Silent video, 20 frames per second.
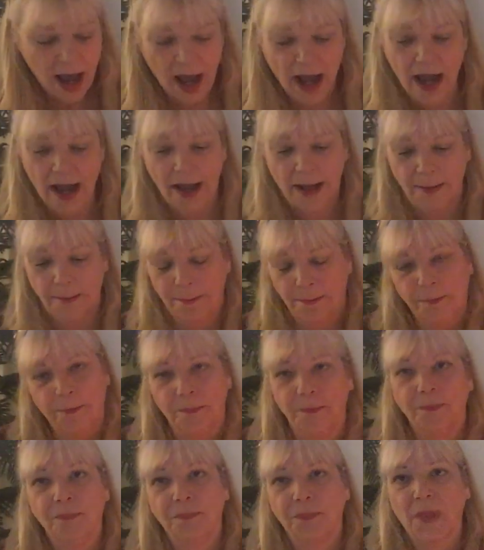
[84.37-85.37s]

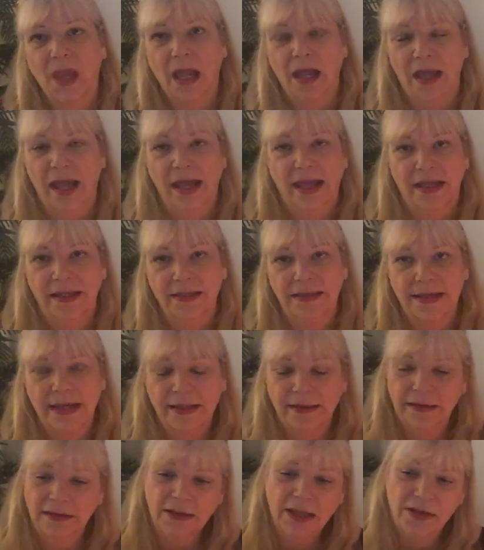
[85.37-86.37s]
Um, and
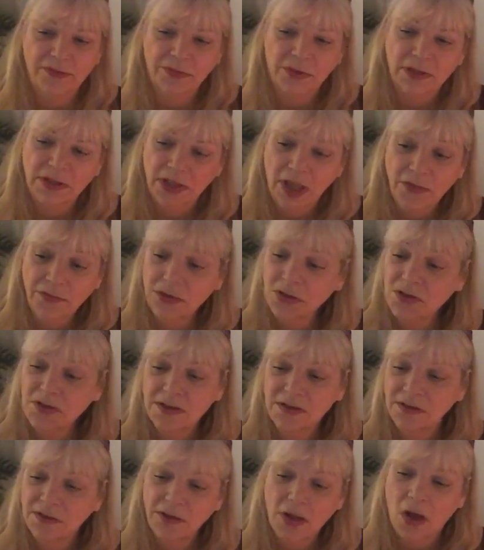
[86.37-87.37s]
the lovers
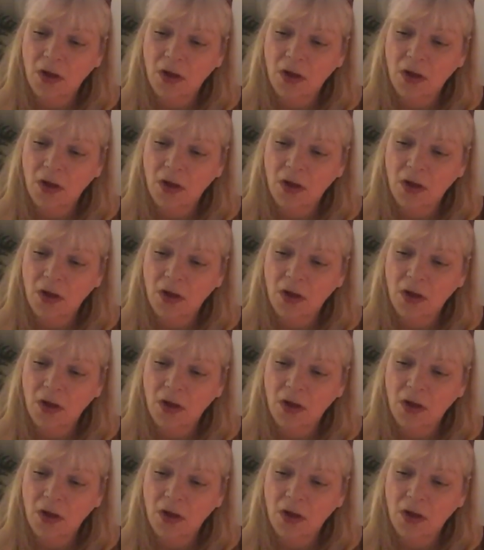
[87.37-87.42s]
is